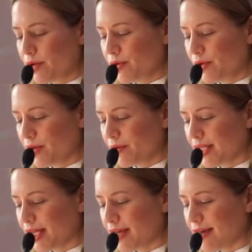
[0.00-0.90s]
who he
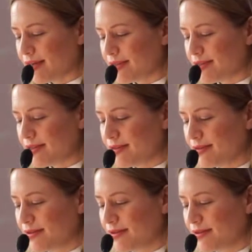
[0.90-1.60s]
really is.